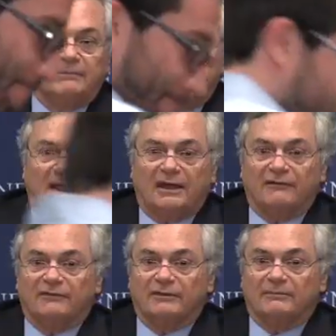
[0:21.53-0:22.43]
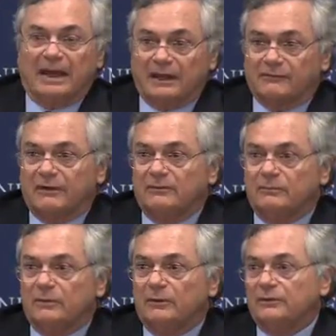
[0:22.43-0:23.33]
that have a
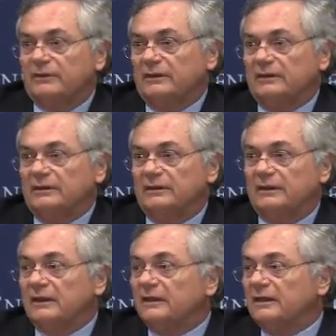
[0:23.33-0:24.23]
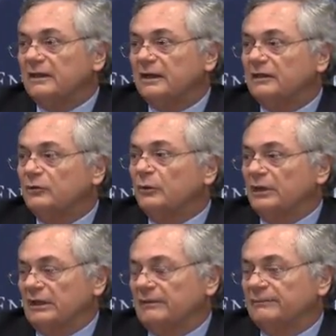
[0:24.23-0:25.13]
background both in thinking and
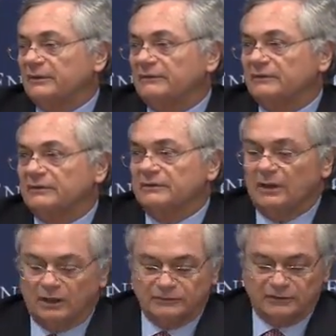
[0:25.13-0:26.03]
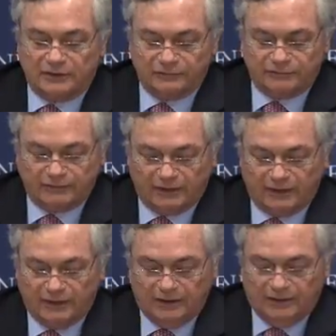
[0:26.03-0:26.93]
doing. These are not just
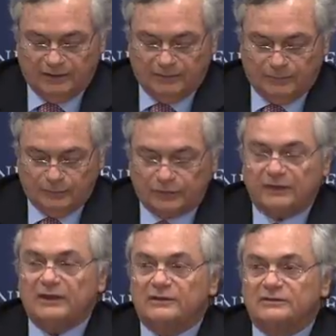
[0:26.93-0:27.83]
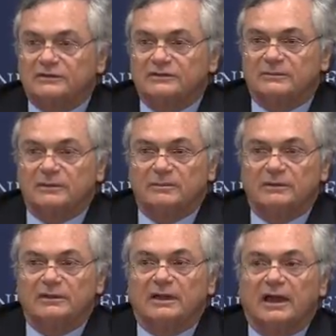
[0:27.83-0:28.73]
pure thinkers. These are
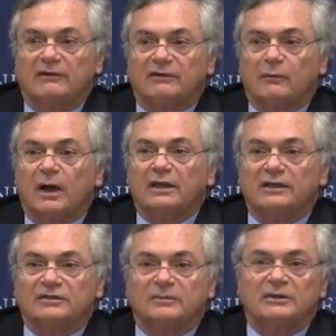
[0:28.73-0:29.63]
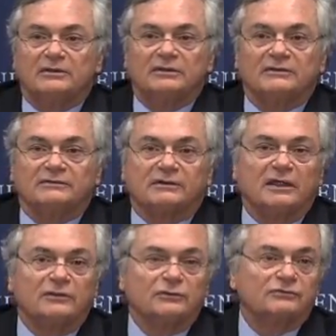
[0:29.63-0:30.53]
people that have a wide experience
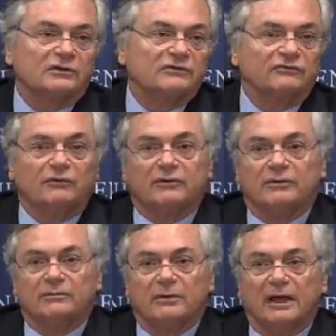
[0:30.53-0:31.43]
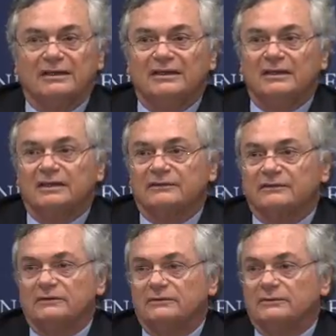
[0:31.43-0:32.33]
trying to transform
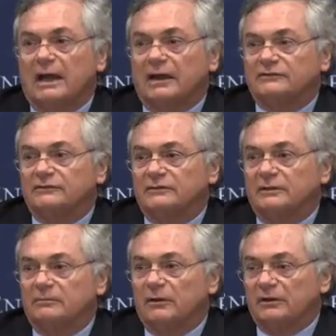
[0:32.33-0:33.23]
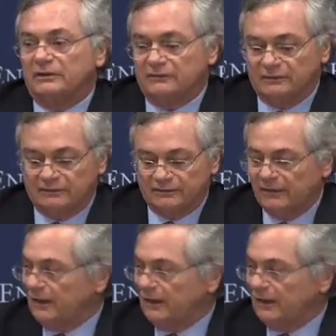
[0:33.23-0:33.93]
ideas into action and policies.